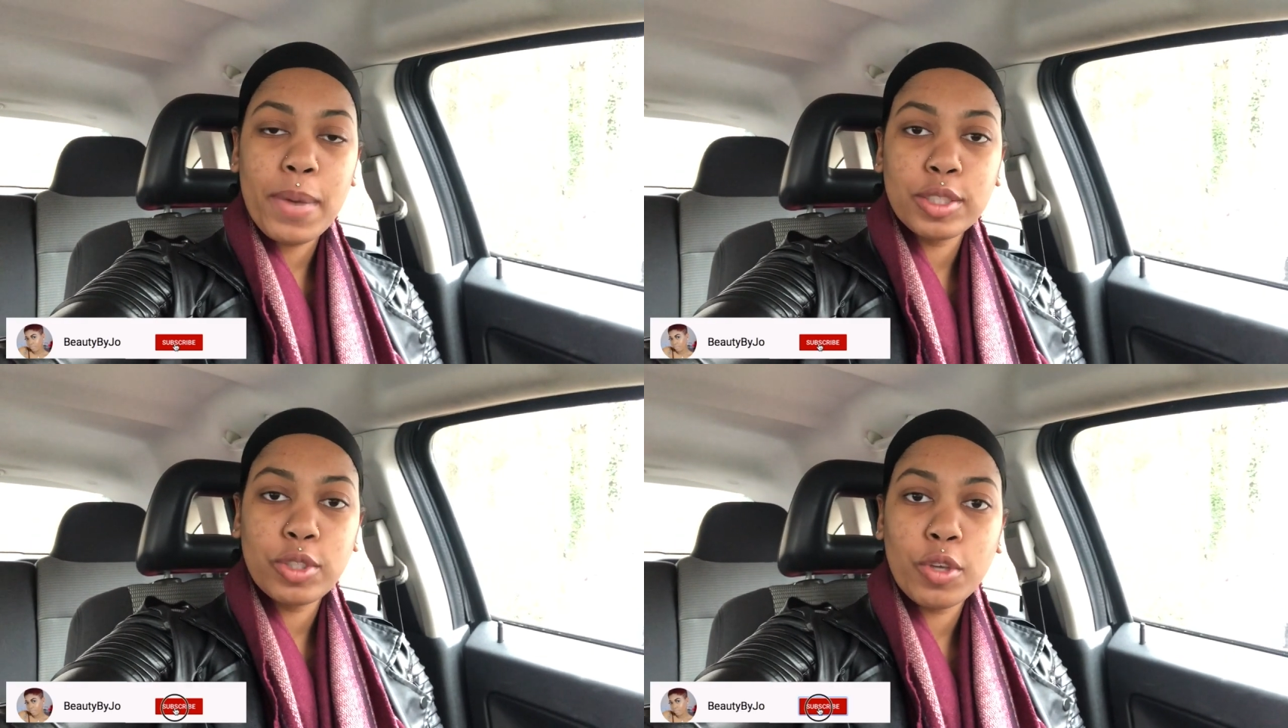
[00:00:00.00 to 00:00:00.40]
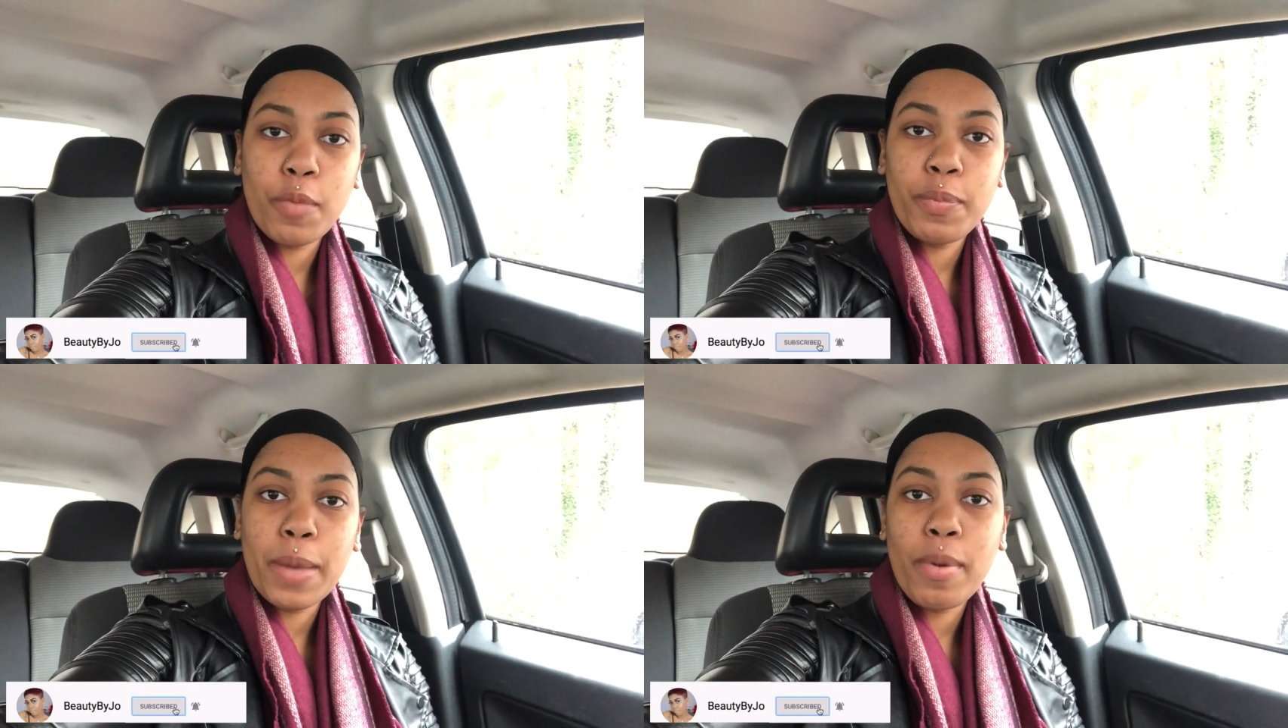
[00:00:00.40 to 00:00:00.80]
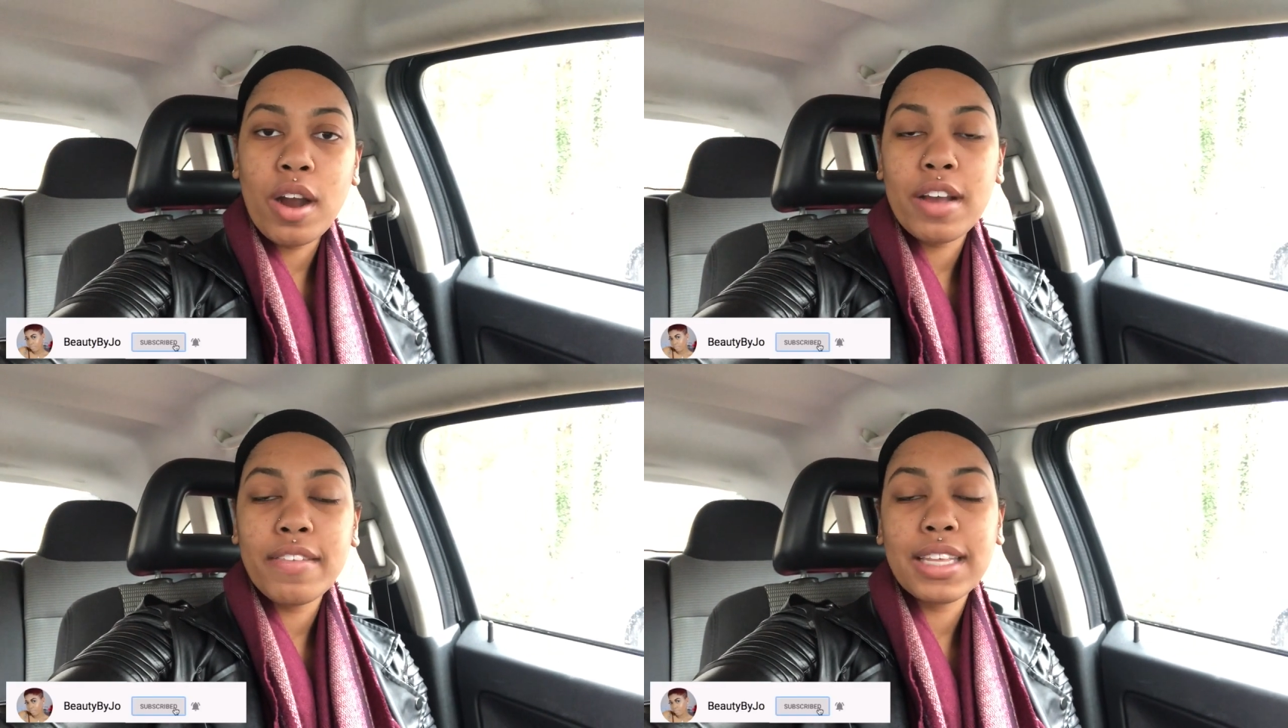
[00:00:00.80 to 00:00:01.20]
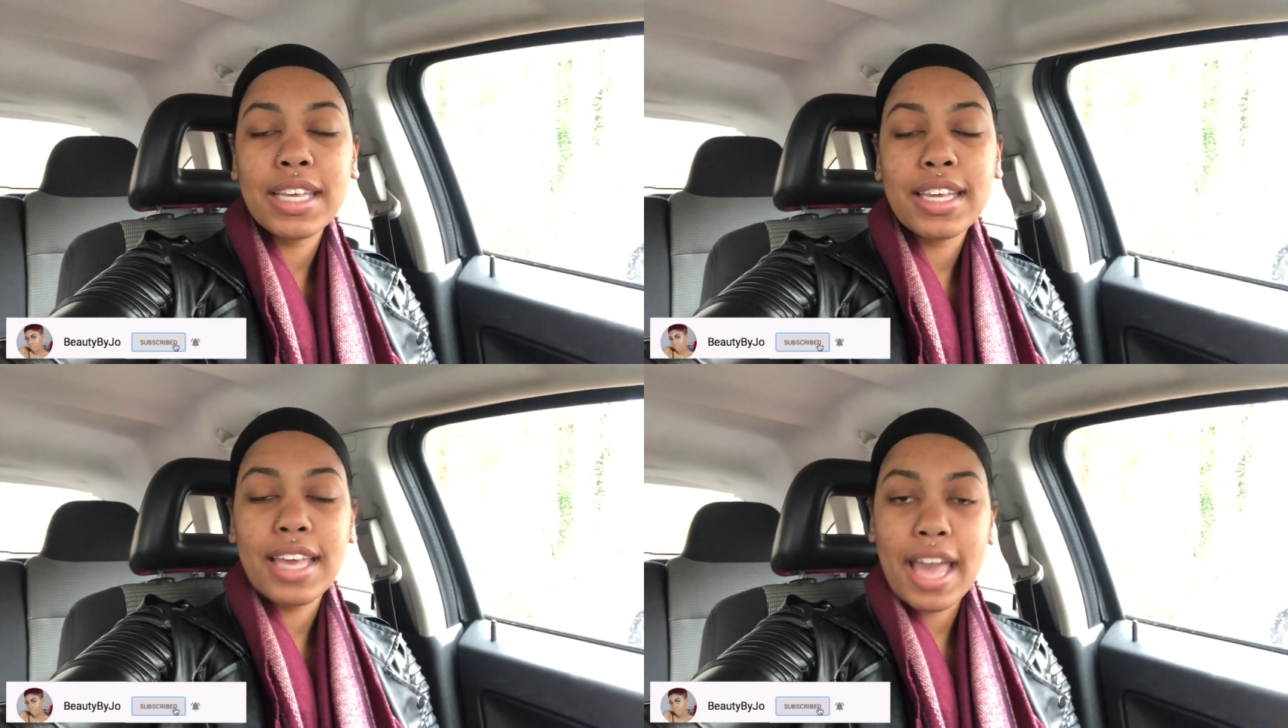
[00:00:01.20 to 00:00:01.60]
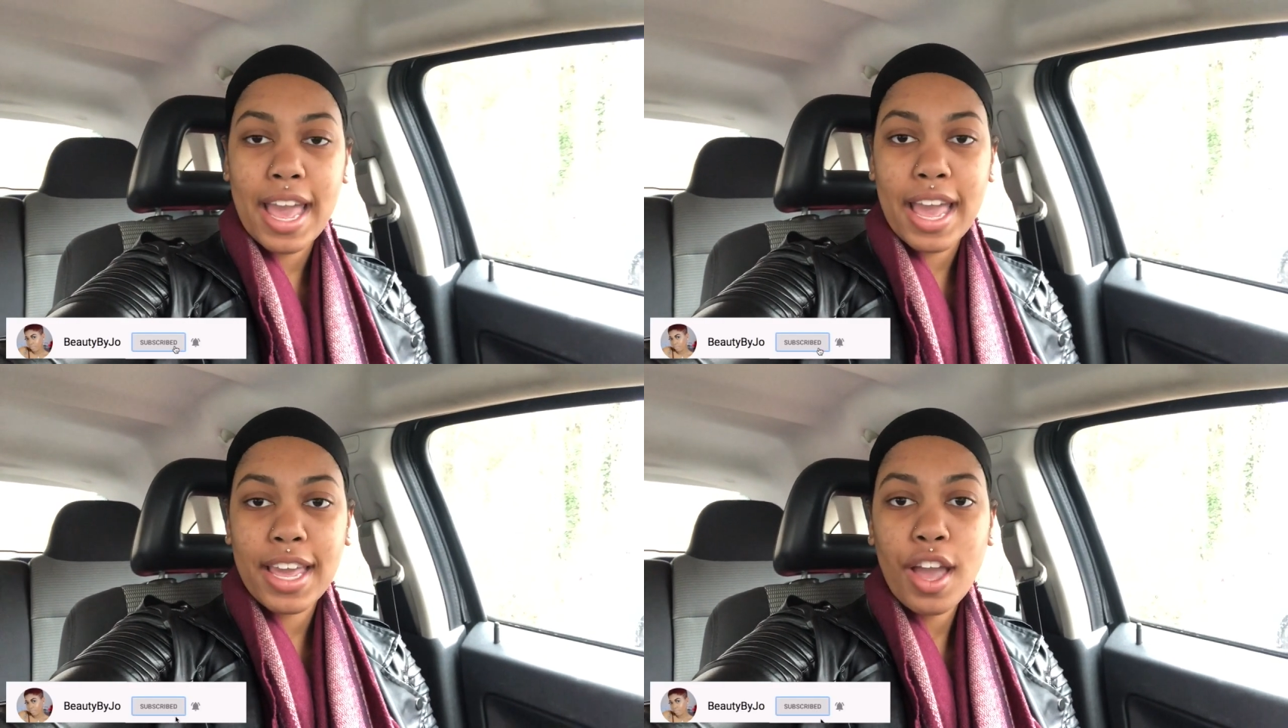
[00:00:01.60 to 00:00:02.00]
button so you can be a part of the
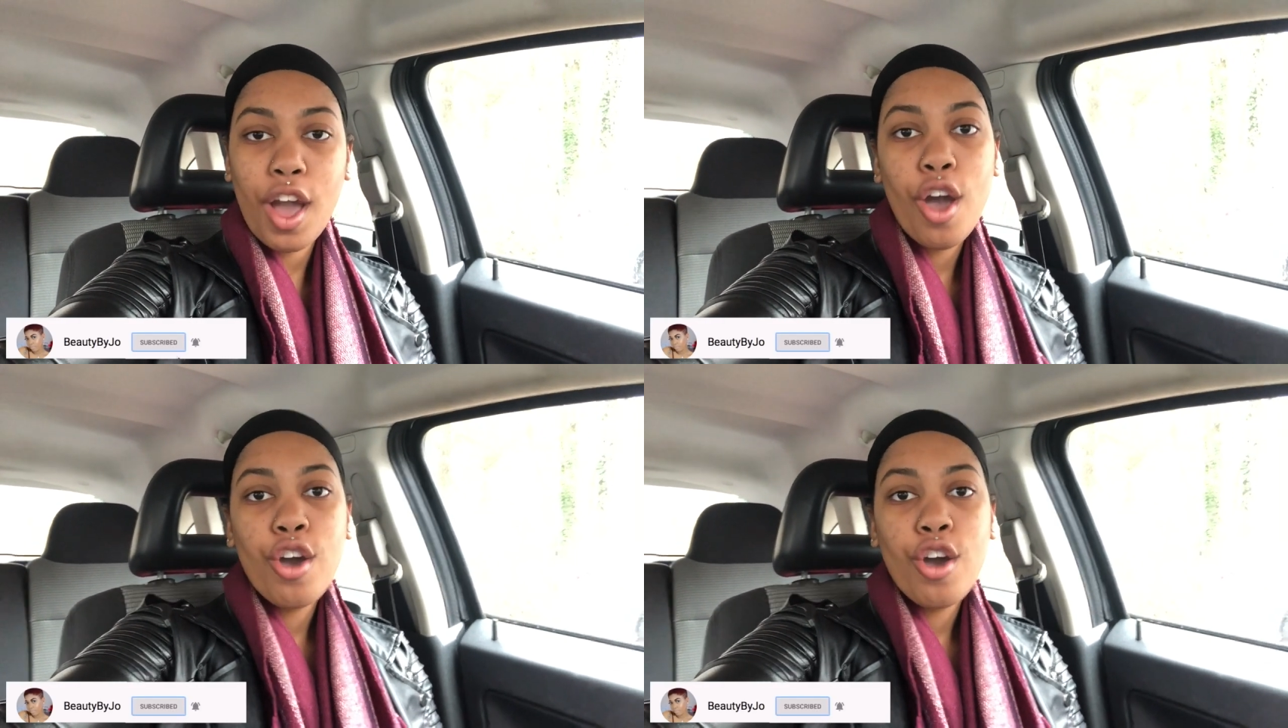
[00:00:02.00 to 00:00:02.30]
gang.